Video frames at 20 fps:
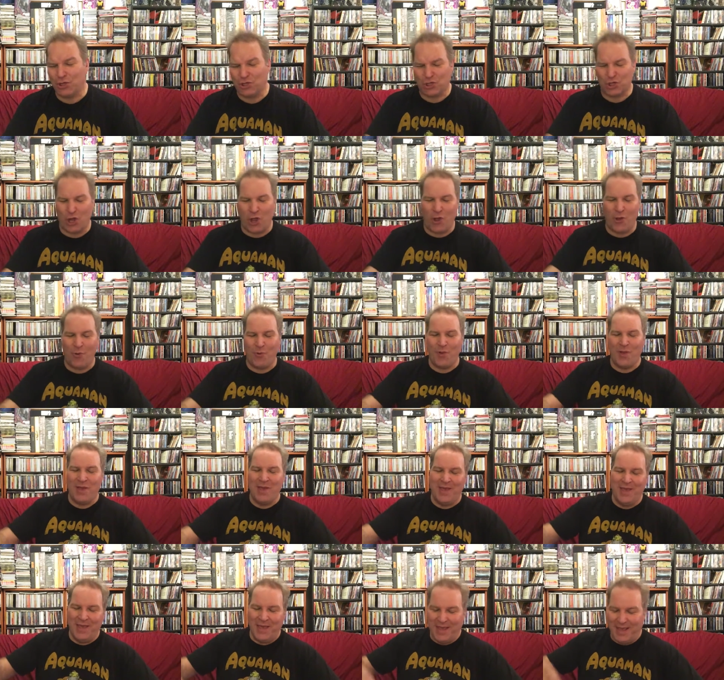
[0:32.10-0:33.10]
the show,
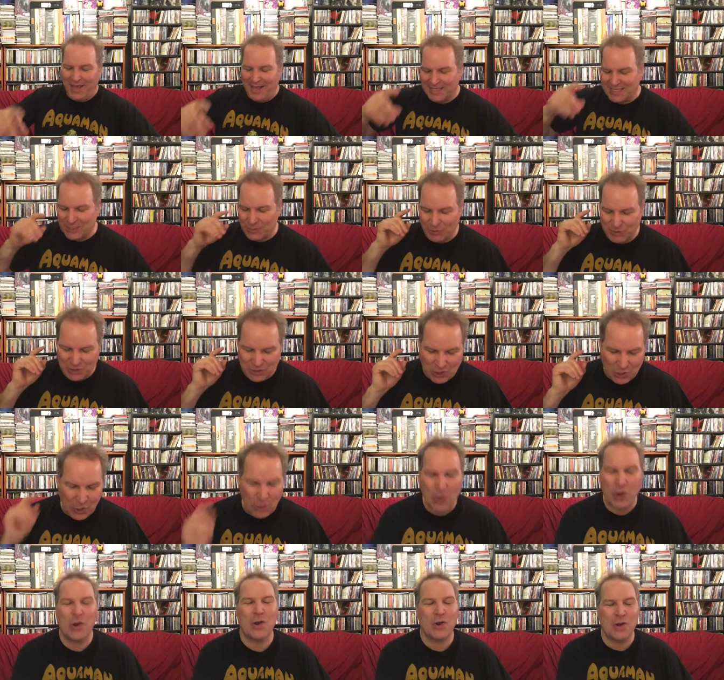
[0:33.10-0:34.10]
it's the
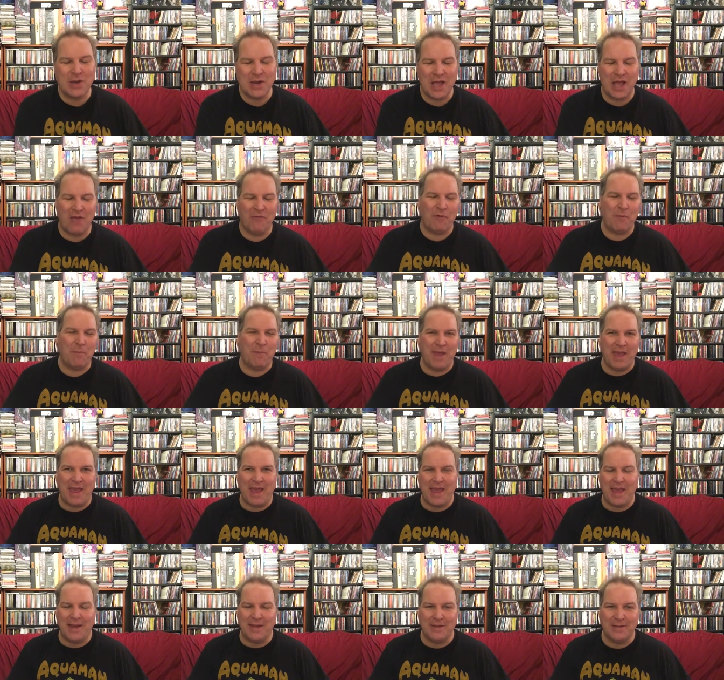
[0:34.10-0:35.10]
return of a
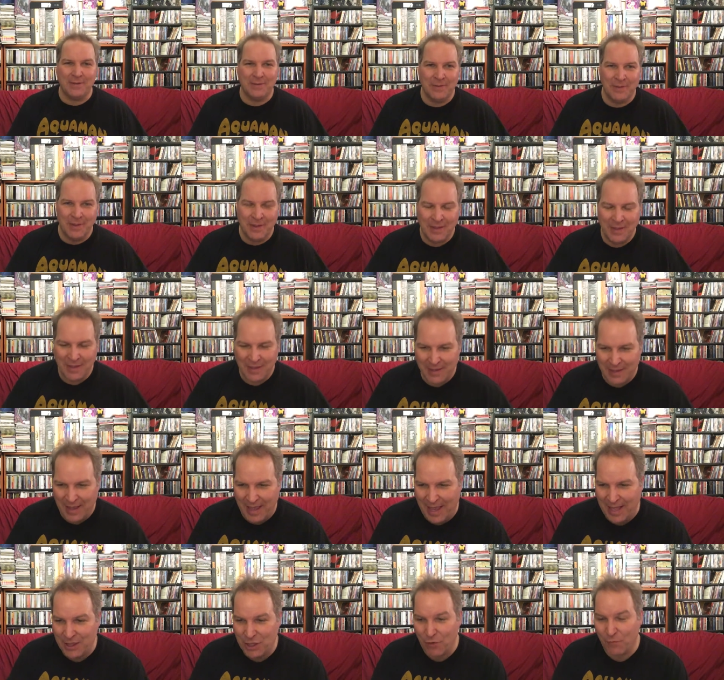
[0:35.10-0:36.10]
band
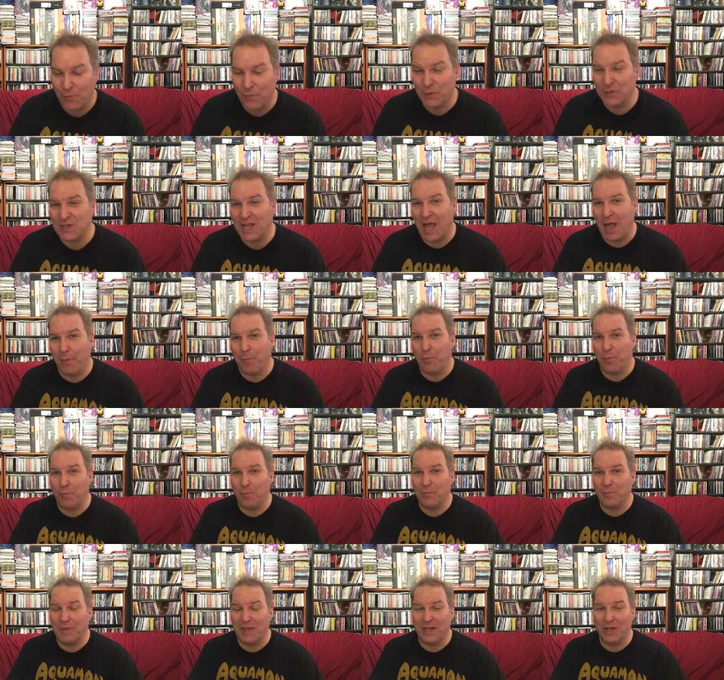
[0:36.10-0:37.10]
and their first
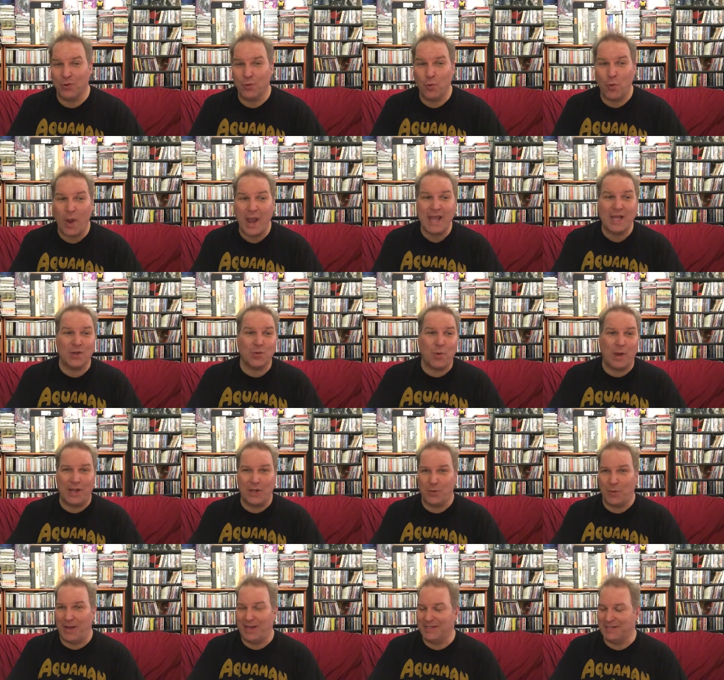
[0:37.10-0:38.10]
album in quite, quite,
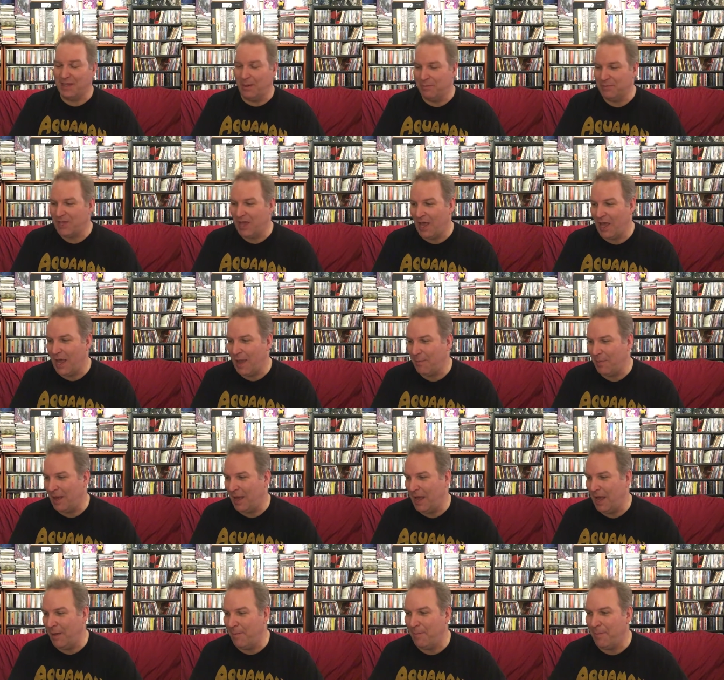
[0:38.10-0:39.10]
quite some time.
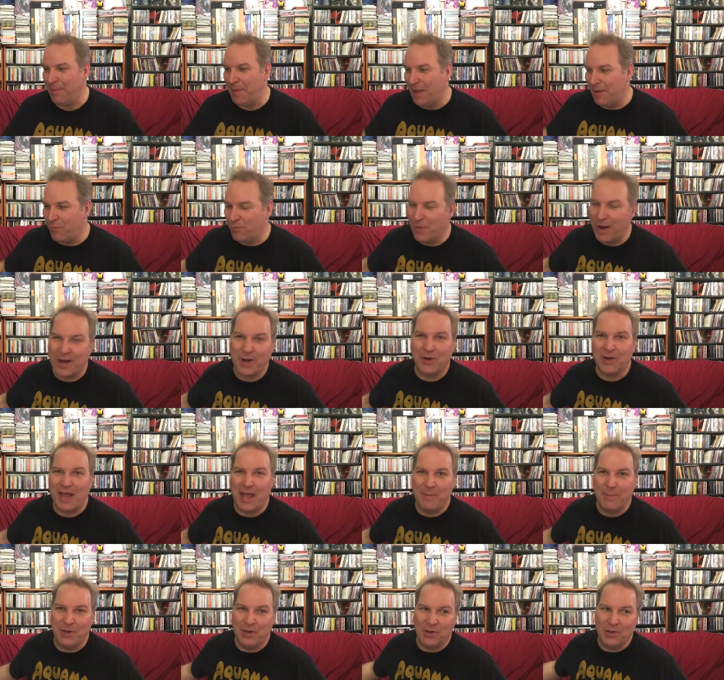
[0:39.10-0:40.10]
Uh, record
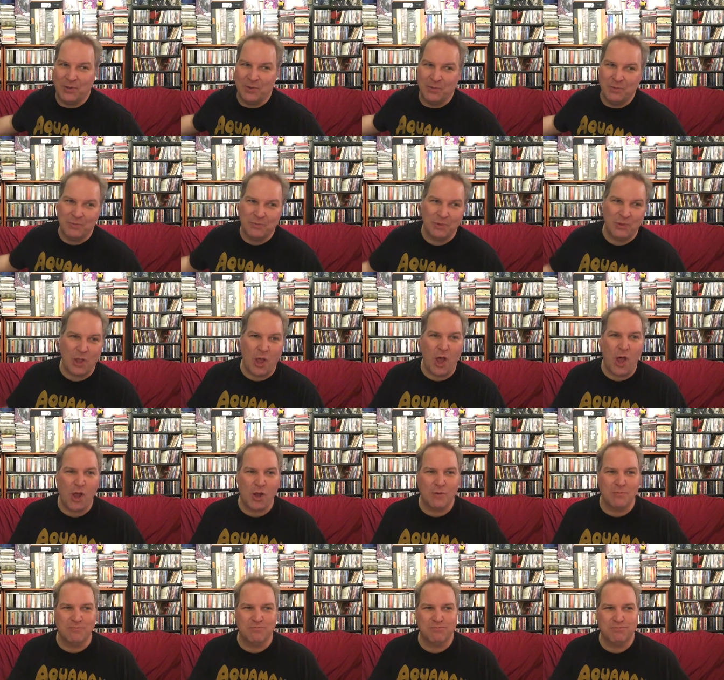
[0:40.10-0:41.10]
I've been long
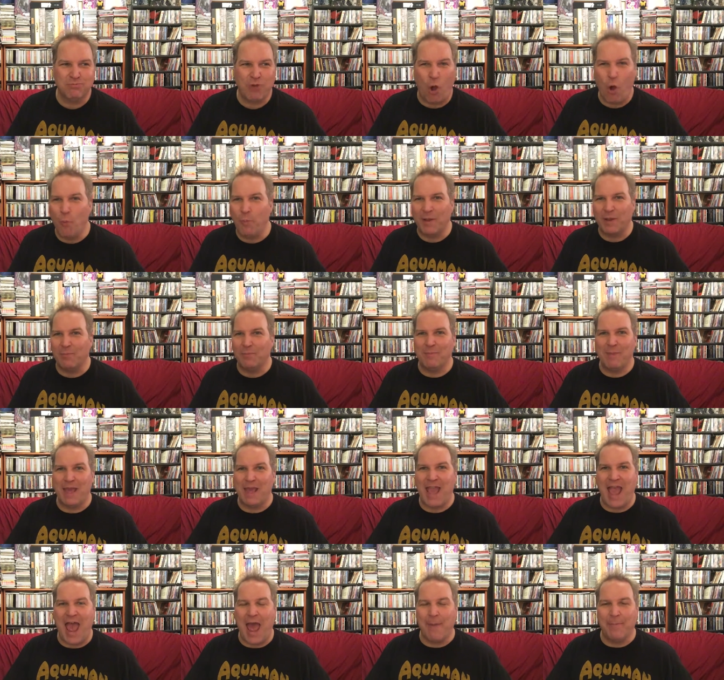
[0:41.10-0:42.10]
hoping
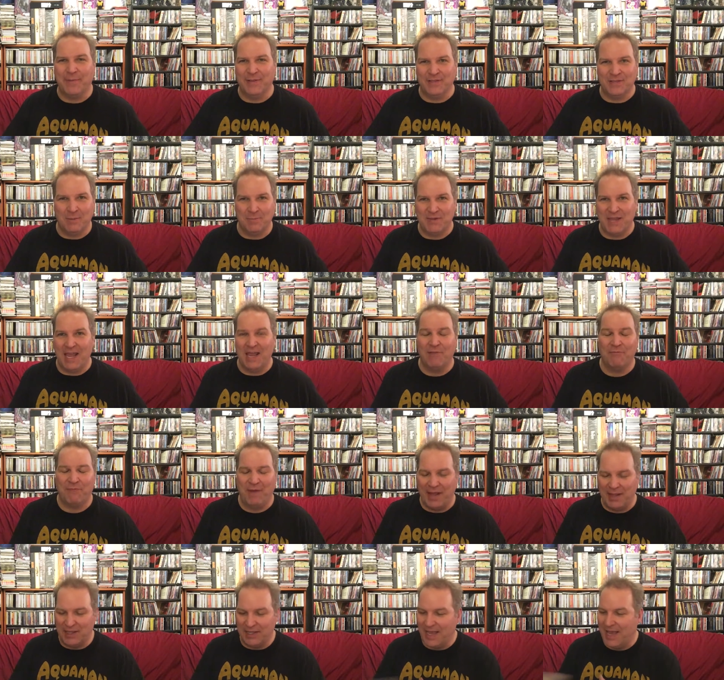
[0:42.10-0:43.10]
may happen someday and
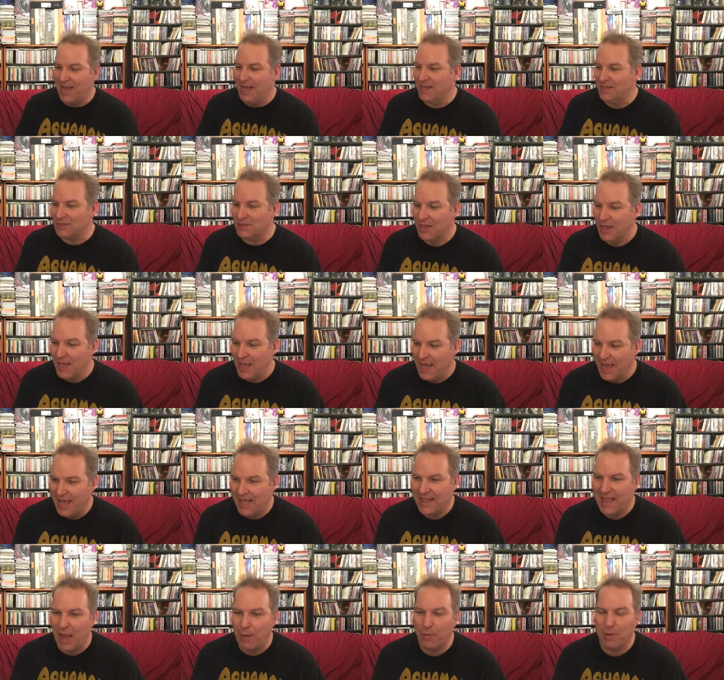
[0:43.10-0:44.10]
finally has,
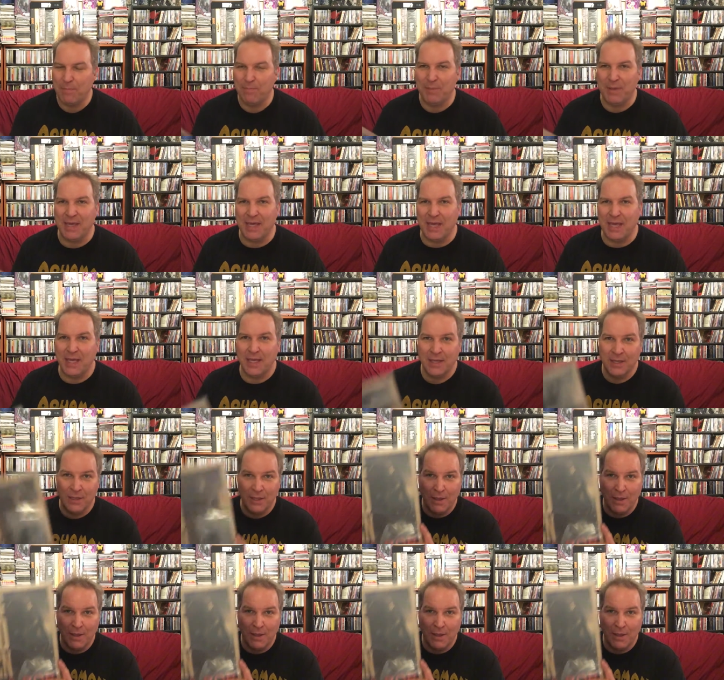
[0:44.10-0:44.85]
and that would be